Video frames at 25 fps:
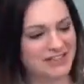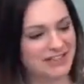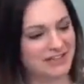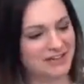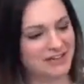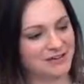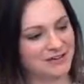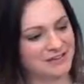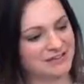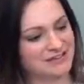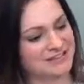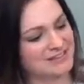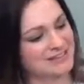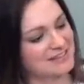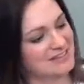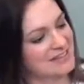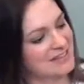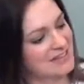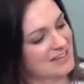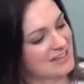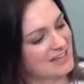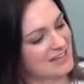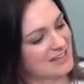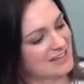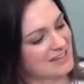You know, it's
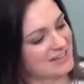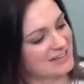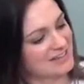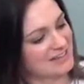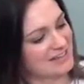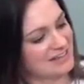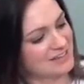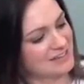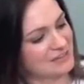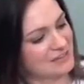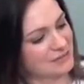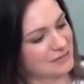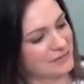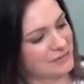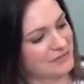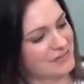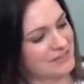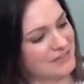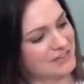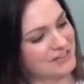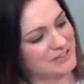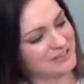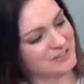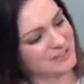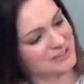uh, that you
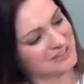reveal.